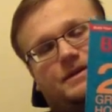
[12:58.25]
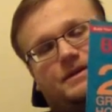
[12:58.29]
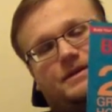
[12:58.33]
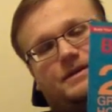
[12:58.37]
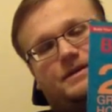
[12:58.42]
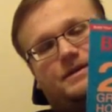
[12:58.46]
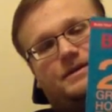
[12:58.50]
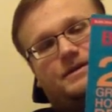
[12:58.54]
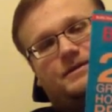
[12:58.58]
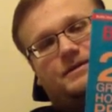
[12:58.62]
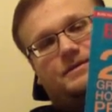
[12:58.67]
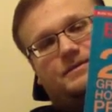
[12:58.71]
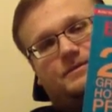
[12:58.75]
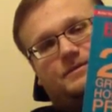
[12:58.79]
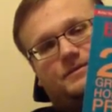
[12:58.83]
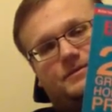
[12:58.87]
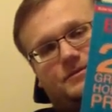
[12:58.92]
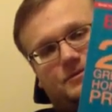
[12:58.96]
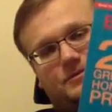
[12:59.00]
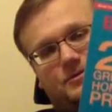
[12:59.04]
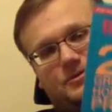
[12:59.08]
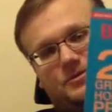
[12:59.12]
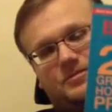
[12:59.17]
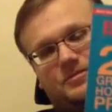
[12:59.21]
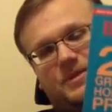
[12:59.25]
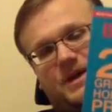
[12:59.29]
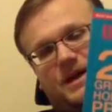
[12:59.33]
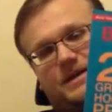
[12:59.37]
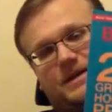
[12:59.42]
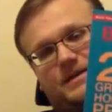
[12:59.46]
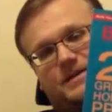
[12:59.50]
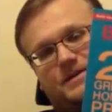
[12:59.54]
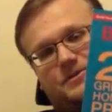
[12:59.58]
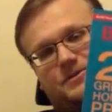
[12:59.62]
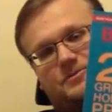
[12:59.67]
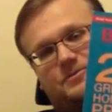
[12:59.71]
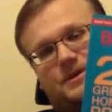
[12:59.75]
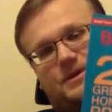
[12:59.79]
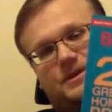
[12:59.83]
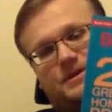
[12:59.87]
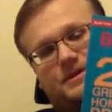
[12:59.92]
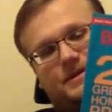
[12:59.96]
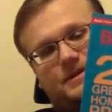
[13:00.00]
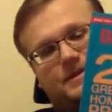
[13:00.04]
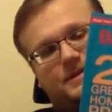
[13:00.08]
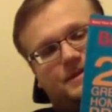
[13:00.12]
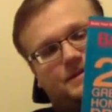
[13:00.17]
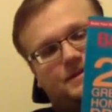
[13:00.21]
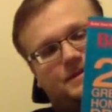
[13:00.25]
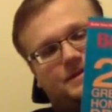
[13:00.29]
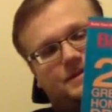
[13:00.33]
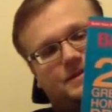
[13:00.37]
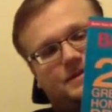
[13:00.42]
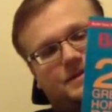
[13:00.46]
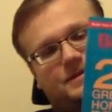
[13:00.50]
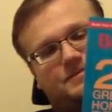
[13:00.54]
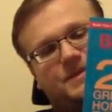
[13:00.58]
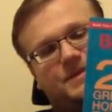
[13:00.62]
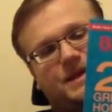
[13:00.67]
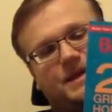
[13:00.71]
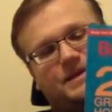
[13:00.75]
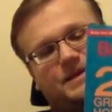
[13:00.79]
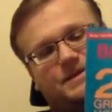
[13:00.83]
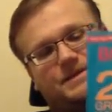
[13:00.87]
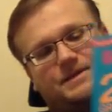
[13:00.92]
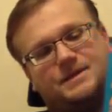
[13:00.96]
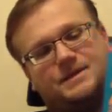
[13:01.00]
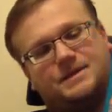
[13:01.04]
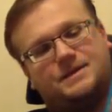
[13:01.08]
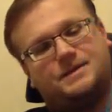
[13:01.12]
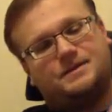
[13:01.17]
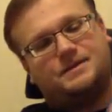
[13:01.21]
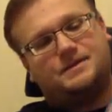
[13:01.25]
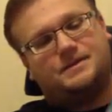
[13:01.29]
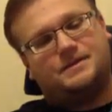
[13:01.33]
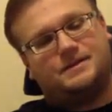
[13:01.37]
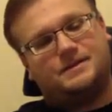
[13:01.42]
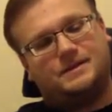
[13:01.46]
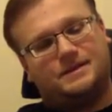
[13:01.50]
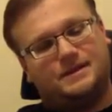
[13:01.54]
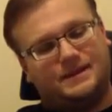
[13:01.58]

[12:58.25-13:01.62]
Uh, do buy this this uh, magazine.